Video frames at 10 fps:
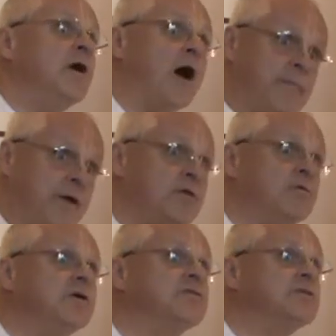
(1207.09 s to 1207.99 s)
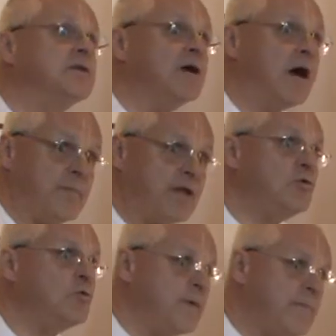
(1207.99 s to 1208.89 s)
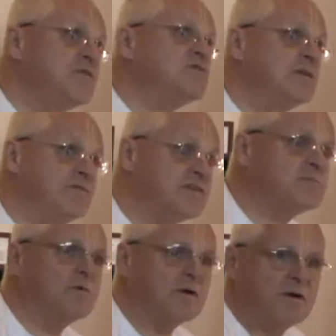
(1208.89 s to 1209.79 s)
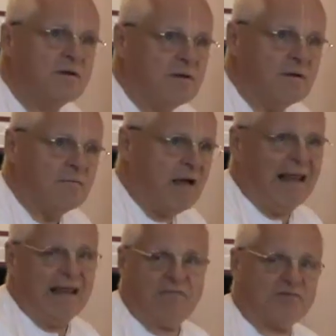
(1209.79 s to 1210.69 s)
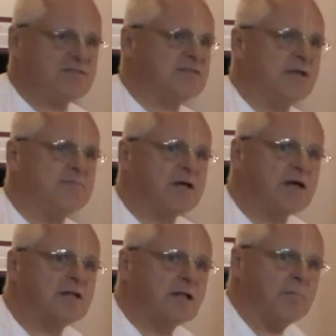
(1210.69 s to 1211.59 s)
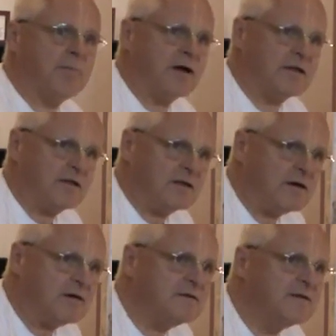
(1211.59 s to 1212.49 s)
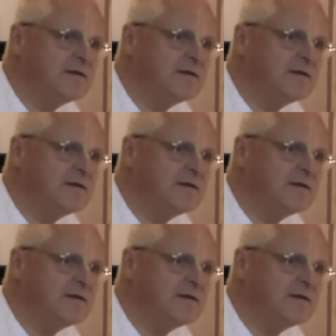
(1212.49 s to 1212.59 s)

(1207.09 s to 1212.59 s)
I met you yesterday. I met your members in Würzburg. Well, it was the same Sankirtan party, you know.